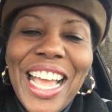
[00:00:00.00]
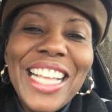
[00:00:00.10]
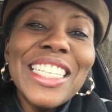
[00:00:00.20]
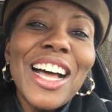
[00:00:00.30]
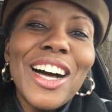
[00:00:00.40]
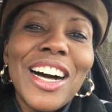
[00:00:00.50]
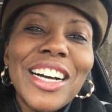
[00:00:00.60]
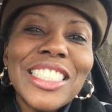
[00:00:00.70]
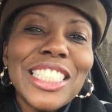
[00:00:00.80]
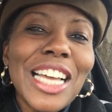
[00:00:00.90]

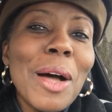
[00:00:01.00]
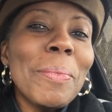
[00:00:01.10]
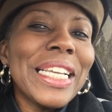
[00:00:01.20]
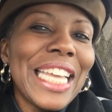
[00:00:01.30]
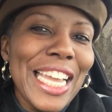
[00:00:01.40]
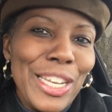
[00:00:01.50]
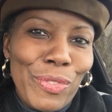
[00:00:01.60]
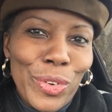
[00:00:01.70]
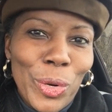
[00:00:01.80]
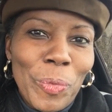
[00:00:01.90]
and some
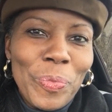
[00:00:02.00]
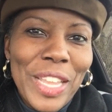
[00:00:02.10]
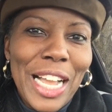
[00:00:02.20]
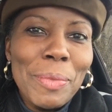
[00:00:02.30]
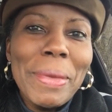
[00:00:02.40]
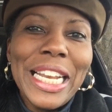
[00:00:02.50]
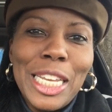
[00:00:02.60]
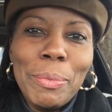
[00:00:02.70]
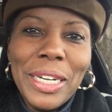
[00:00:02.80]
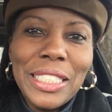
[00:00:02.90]
gainful. Not
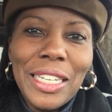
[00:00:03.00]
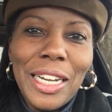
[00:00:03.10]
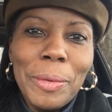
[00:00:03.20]
many, but